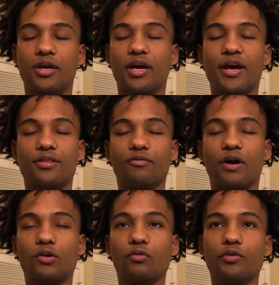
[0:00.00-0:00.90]
and the
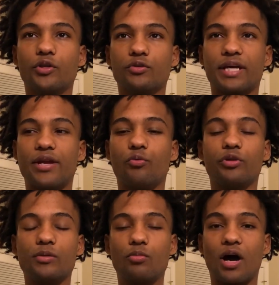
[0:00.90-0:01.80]
viral videos hadn't
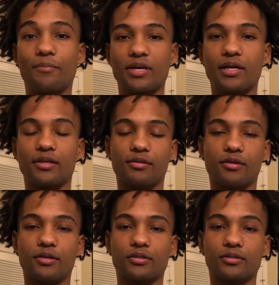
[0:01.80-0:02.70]
really brought me
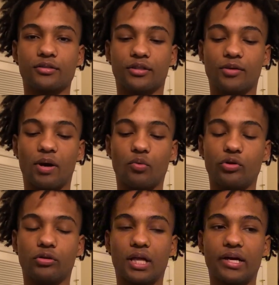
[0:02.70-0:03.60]
anything in my
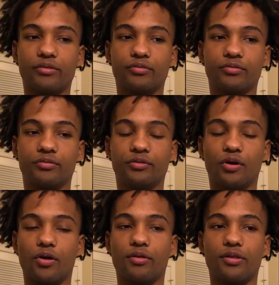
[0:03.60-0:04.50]
real life
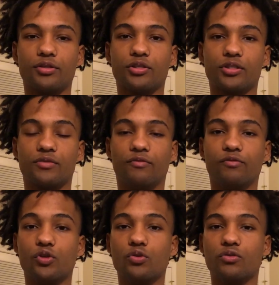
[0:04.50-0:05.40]
other than just
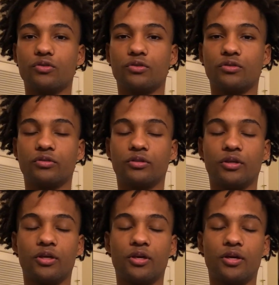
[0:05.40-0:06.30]
views.
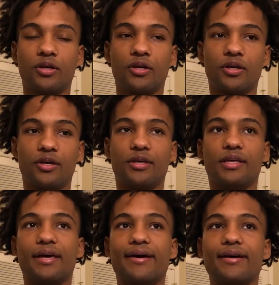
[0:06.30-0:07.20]

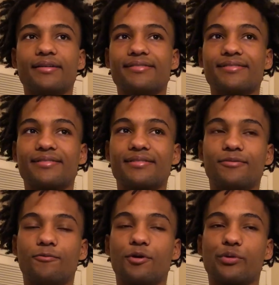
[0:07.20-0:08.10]

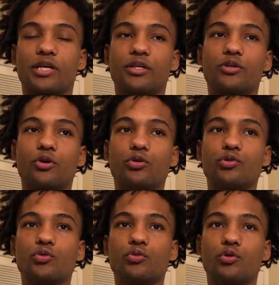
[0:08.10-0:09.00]
And what was I gonna go
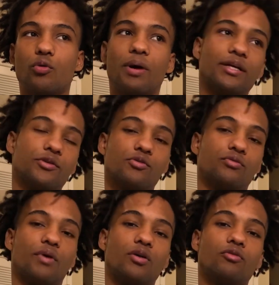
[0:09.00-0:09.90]
do? Go back to those
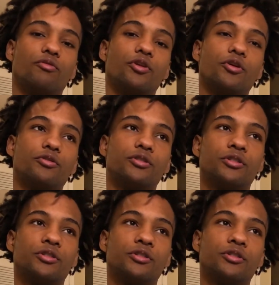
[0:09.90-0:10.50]
viral videos?